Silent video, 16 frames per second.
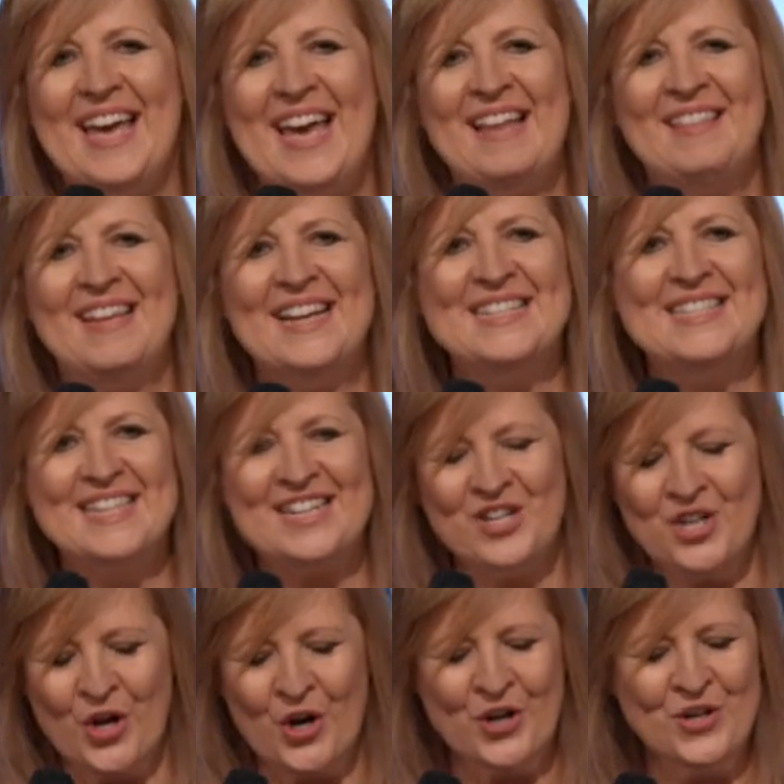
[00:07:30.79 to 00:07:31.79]
And they said,
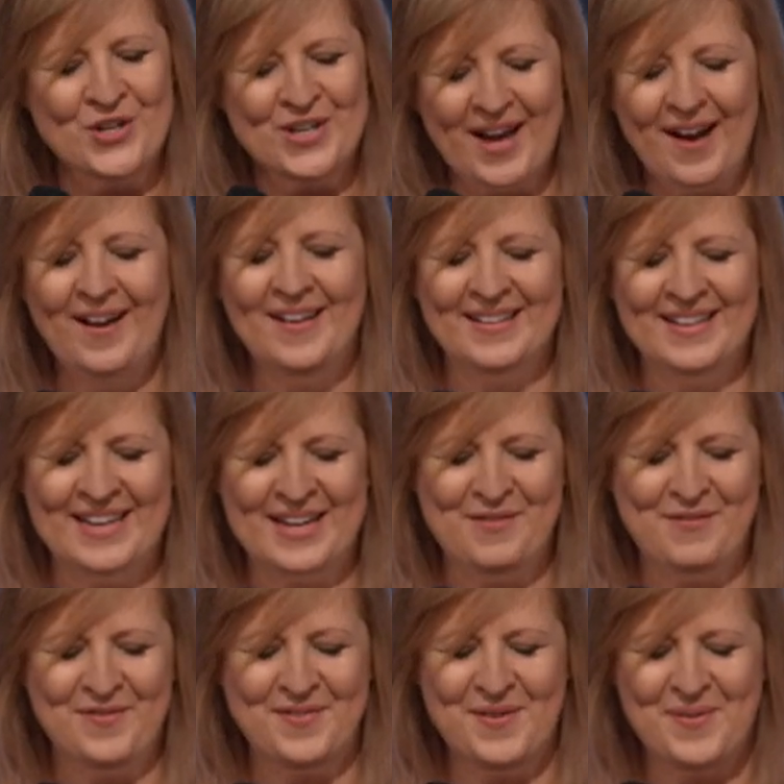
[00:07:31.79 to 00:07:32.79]
No, you can't
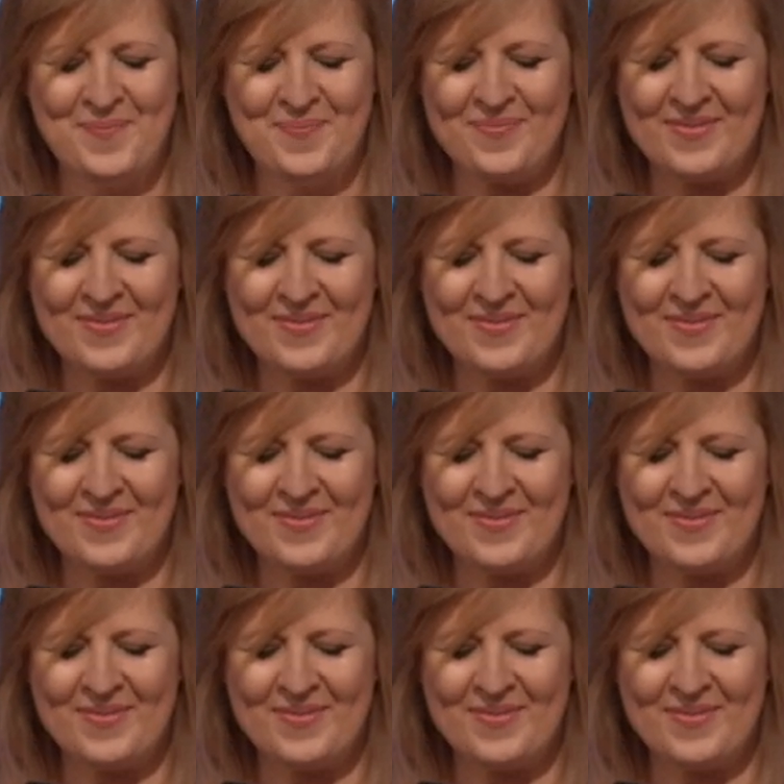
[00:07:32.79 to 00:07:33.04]
leave.